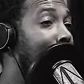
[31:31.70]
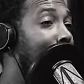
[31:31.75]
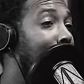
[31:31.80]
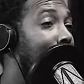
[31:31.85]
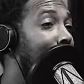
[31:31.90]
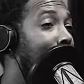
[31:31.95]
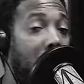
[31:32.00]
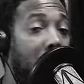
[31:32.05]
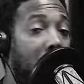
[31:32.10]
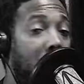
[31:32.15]

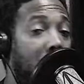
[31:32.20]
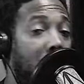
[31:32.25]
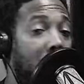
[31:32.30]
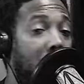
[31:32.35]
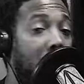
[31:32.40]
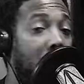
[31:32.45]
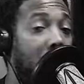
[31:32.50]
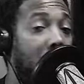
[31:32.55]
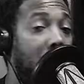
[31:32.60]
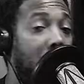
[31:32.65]
hero. Yeah,
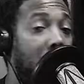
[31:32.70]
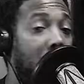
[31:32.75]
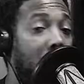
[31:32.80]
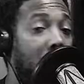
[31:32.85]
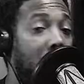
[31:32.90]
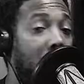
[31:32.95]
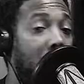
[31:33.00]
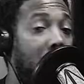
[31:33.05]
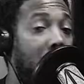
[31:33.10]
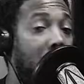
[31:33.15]
he done fucked
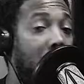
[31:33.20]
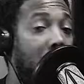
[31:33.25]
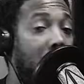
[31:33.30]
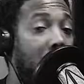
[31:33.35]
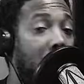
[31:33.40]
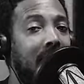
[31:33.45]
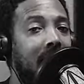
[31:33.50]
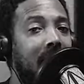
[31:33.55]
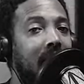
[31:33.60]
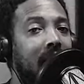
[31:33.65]
all the bitches.
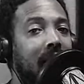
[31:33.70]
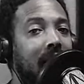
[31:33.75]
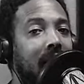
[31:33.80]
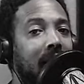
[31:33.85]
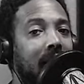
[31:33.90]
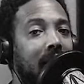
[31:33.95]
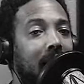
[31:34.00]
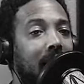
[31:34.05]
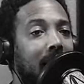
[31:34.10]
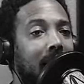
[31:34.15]

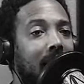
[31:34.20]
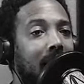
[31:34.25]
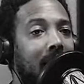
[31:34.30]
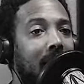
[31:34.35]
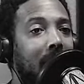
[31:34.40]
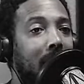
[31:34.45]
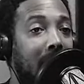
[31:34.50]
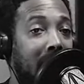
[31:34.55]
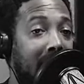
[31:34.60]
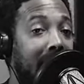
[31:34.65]

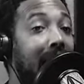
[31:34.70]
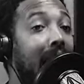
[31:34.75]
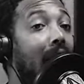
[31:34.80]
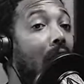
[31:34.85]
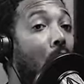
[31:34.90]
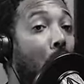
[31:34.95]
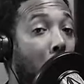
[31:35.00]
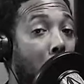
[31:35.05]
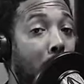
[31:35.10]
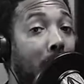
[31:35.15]
And he got
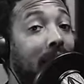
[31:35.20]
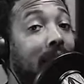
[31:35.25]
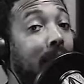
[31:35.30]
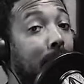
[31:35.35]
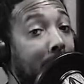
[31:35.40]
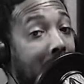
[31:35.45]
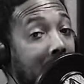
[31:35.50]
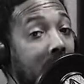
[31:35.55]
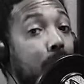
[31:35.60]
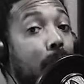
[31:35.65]
a whole bunch of
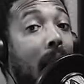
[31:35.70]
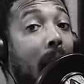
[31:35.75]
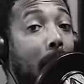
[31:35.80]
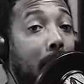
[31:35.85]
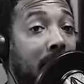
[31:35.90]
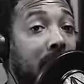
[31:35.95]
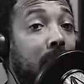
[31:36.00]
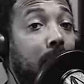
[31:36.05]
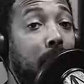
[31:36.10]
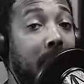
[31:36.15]
babies by a
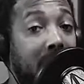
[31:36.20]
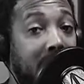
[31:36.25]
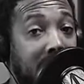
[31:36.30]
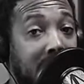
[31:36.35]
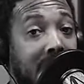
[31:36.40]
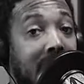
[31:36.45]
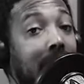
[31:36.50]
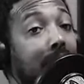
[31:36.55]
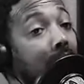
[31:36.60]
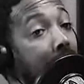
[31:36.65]
bunch of
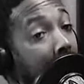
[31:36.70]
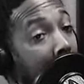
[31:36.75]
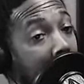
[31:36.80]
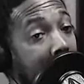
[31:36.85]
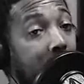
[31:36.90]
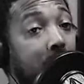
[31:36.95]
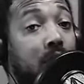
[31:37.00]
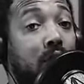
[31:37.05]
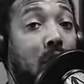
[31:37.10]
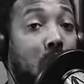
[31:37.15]
bitches. And then the
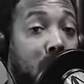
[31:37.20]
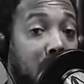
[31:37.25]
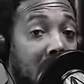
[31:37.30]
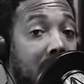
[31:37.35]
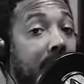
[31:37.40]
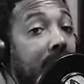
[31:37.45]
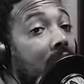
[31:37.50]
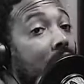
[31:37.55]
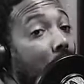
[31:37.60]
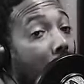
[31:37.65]
nigga was on
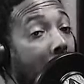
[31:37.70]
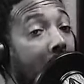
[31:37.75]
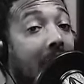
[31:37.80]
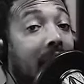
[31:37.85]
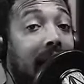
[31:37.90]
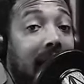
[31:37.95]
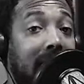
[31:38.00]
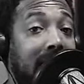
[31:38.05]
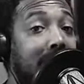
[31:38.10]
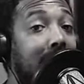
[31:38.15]
TV
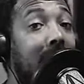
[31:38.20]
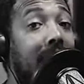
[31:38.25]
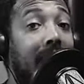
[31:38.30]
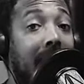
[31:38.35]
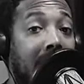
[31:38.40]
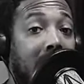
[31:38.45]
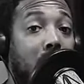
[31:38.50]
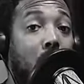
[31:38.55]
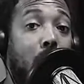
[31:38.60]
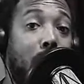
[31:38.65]
crying because he ain't
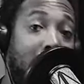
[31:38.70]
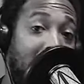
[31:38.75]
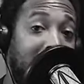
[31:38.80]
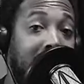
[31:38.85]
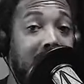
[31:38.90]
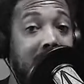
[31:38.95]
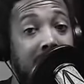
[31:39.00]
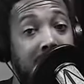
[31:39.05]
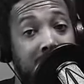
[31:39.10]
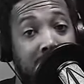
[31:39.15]
got no
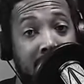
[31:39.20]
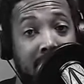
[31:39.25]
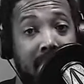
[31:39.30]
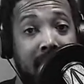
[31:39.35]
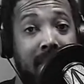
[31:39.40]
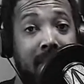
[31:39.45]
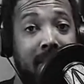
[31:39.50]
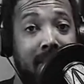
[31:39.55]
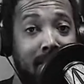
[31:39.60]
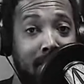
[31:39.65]
money.
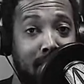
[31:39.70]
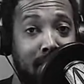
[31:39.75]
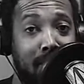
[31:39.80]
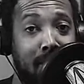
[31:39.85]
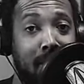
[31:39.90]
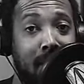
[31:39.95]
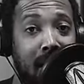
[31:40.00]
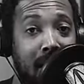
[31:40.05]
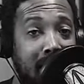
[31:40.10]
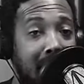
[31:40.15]

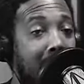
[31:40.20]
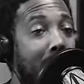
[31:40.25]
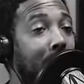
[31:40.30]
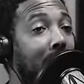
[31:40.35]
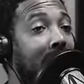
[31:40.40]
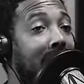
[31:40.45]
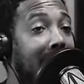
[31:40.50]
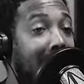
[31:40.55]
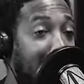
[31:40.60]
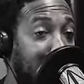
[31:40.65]
And
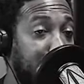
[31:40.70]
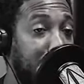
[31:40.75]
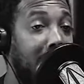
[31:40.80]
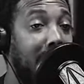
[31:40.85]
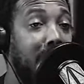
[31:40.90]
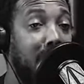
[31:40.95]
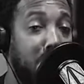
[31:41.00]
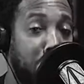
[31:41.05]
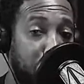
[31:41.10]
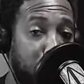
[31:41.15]
having
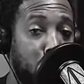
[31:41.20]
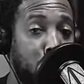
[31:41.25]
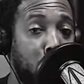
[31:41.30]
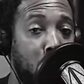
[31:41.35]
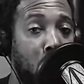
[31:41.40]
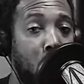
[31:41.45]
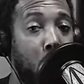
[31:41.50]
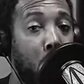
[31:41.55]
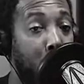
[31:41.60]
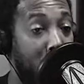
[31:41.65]
contract disputes
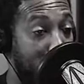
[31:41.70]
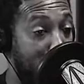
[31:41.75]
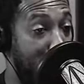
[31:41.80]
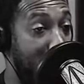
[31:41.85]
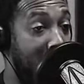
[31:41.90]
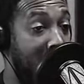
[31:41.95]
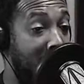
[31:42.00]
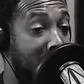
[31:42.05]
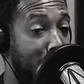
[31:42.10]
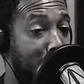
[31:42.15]
with
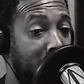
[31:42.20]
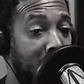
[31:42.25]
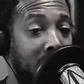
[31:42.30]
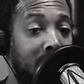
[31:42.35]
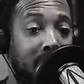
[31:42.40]
baby.